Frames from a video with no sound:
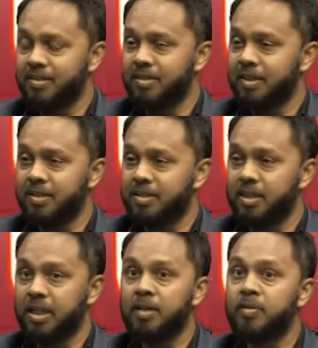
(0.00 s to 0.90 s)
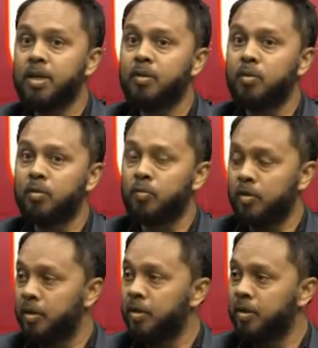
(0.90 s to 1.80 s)
It's even in
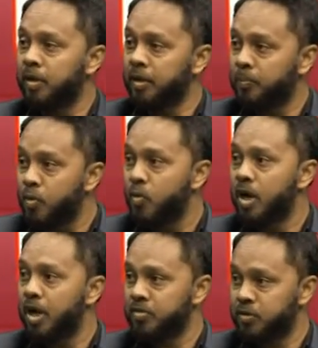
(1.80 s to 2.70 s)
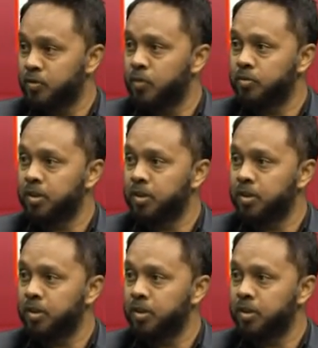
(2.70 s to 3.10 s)
uh, a poor house. You go to there.